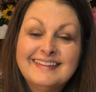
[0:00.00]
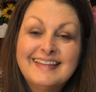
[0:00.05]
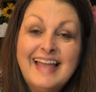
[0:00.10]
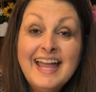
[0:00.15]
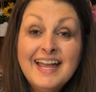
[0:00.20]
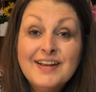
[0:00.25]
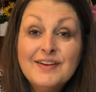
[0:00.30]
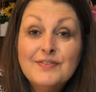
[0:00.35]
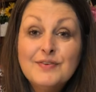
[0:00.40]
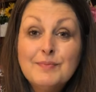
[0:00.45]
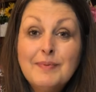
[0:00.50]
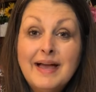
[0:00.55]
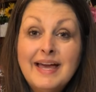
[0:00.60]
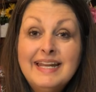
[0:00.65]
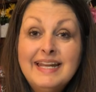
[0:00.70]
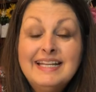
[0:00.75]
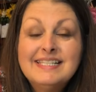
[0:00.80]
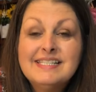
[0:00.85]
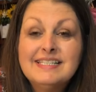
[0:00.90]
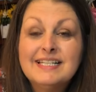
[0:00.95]

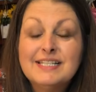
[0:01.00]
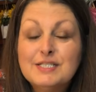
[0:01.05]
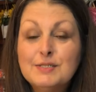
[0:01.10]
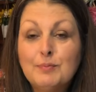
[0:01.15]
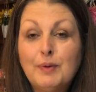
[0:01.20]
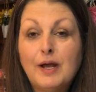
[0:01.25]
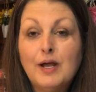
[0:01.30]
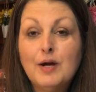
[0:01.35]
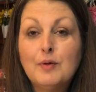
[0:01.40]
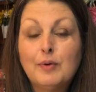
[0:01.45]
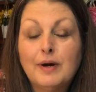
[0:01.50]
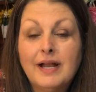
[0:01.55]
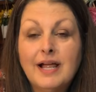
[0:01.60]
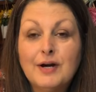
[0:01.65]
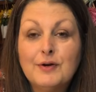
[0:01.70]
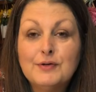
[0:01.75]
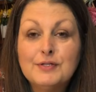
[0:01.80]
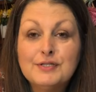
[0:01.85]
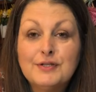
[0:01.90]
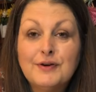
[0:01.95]
everybody, it's Lisa Brown of Brown Eyed
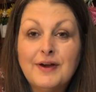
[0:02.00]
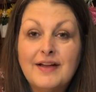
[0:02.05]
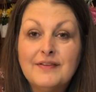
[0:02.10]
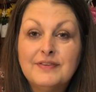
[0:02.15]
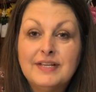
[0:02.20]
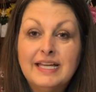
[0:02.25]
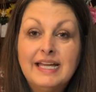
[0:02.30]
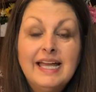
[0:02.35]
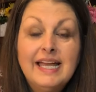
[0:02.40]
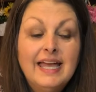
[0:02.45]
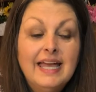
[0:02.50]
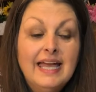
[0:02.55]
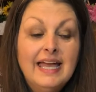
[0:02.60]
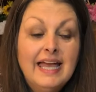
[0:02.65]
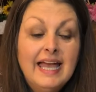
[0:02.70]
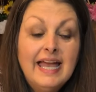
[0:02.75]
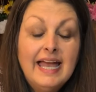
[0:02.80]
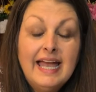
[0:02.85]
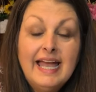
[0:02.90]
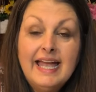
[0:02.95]
Girls Crafting,
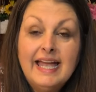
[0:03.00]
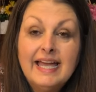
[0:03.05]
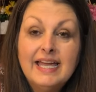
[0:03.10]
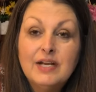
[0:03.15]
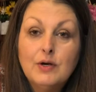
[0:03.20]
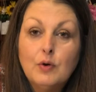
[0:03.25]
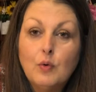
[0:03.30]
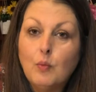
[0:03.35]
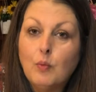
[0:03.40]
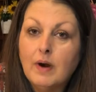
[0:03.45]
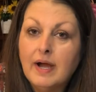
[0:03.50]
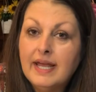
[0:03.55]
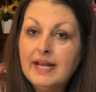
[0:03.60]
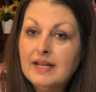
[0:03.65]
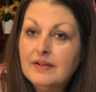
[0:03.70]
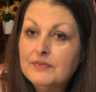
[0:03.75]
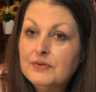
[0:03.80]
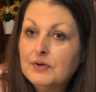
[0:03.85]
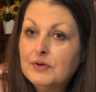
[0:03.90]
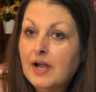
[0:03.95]
and right
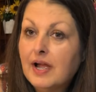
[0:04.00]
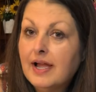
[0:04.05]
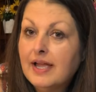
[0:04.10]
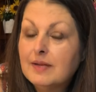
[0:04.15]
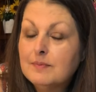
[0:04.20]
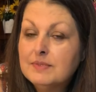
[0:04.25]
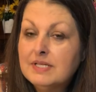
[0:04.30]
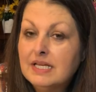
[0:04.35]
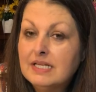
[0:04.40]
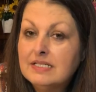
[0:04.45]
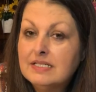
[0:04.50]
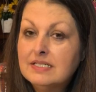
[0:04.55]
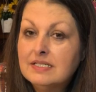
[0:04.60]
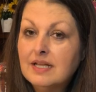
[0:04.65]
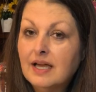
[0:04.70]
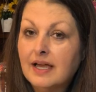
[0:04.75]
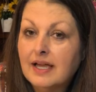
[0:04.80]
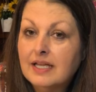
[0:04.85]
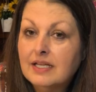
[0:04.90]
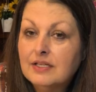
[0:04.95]
after I am done
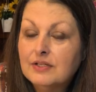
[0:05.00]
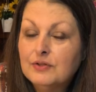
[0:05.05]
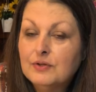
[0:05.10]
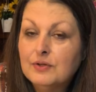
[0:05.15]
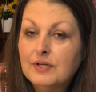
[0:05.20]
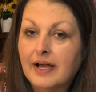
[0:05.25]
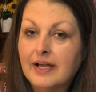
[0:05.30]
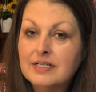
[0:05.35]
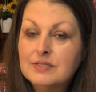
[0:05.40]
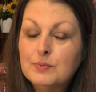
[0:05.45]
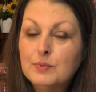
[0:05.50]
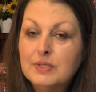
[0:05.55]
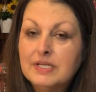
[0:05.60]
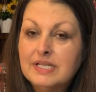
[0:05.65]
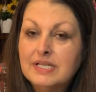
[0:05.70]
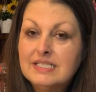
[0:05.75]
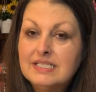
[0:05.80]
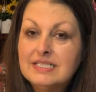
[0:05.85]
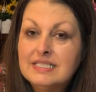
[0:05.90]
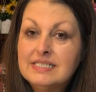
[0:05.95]
tonight, you guys will
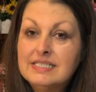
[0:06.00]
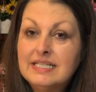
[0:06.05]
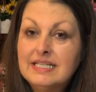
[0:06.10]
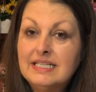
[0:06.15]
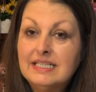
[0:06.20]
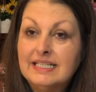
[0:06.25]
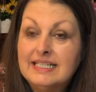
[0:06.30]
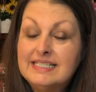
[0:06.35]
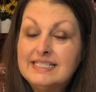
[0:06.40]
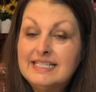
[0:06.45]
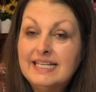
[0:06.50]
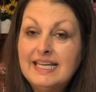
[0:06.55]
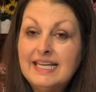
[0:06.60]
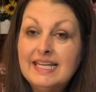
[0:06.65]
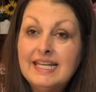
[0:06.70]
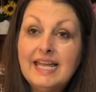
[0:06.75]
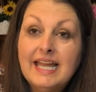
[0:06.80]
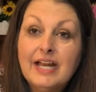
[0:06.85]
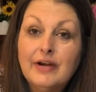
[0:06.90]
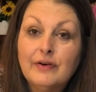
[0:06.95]
get to see Lizzie
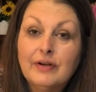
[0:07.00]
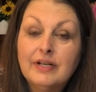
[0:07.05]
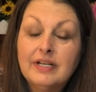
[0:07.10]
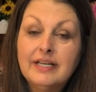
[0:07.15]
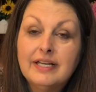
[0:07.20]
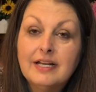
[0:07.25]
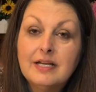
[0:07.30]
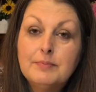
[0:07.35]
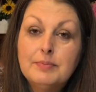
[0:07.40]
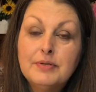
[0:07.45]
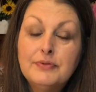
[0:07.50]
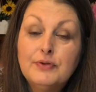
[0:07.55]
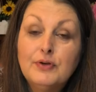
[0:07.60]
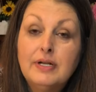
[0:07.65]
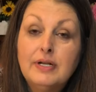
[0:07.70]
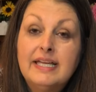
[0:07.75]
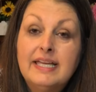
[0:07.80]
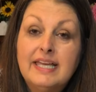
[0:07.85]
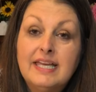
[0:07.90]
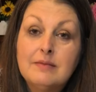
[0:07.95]
and Aaron, and I put their
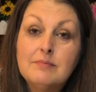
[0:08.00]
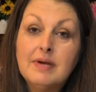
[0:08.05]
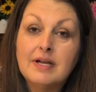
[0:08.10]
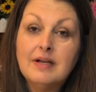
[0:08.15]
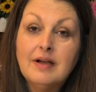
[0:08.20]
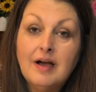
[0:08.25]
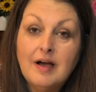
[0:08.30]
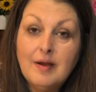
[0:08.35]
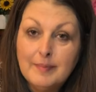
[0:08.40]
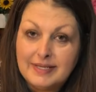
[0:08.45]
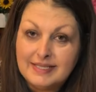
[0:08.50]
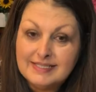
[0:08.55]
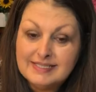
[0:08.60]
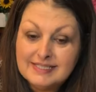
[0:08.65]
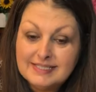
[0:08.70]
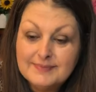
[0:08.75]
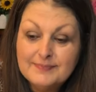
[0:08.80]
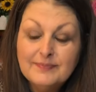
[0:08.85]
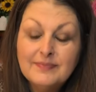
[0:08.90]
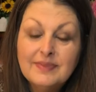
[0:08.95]
link in my
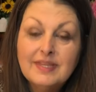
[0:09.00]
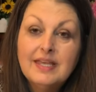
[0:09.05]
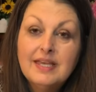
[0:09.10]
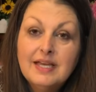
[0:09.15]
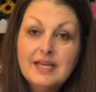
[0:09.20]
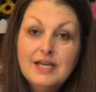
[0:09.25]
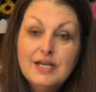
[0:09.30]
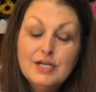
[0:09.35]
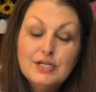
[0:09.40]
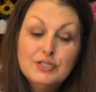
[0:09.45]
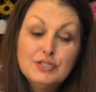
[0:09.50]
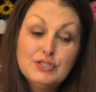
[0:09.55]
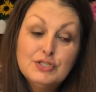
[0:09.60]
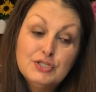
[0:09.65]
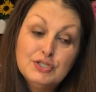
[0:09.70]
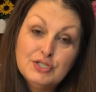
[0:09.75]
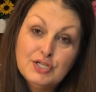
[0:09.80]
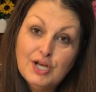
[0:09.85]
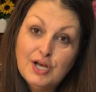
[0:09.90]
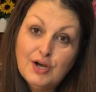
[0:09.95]
comments.
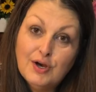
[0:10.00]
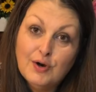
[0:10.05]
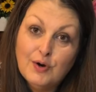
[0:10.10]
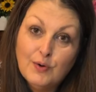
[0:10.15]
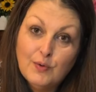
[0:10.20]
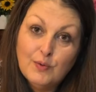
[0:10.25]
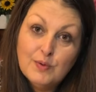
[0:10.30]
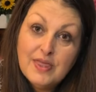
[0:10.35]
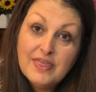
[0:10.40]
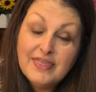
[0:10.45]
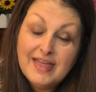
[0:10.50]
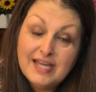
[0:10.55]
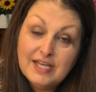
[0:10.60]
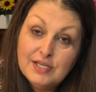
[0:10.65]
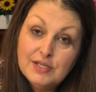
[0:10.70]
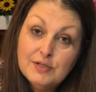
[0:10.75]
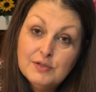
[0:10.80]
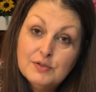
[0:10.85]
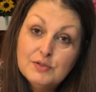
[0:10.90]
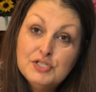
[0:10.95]
So,
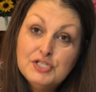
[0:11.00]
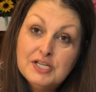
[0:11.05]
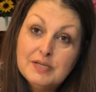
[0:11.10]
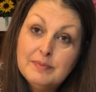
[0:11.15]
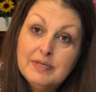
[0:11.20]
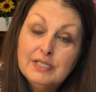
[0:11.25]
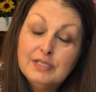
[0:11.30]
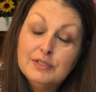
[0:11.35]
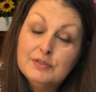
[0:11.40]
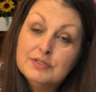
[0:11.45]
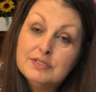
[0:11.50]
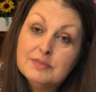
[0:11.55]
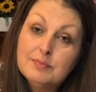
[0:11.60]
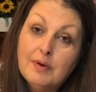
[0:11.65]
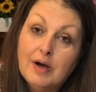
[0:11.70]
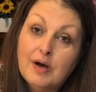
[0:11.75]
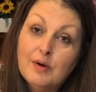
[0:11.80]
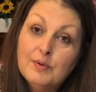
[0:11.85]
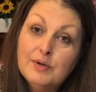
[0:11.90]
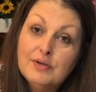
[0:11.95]
thank you Jimmy Lou
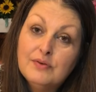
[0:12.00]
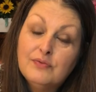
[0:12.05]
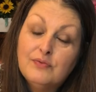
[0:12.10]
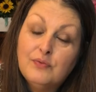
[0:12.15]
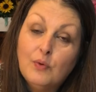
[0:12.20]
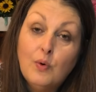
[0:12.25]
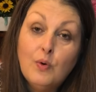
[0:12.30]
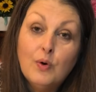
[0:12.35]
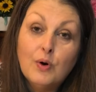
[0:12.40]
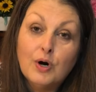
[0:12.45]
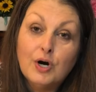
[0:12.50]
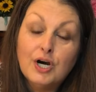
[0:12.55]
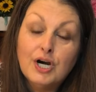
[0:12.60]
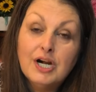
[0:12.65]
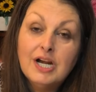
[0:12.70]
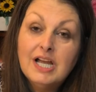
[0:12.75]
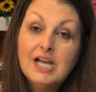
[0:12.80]
Smallwood for